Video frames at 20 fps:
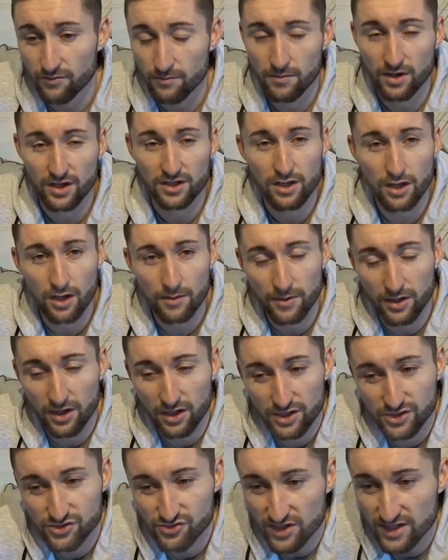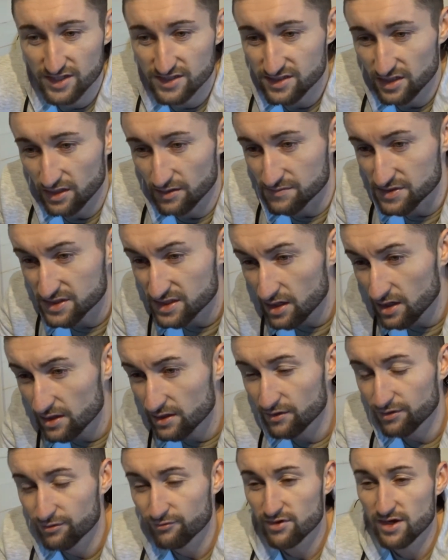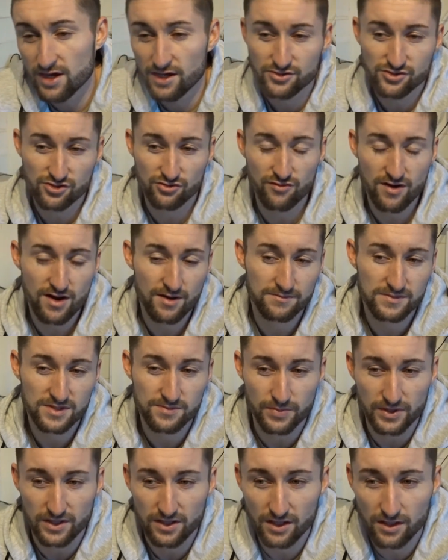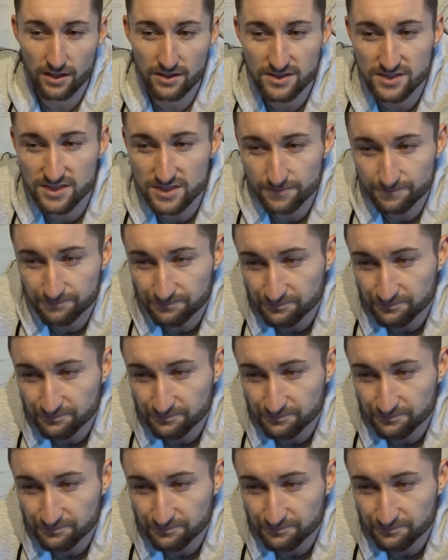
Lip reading: My carbohydrates, I'm starting at 300 grams because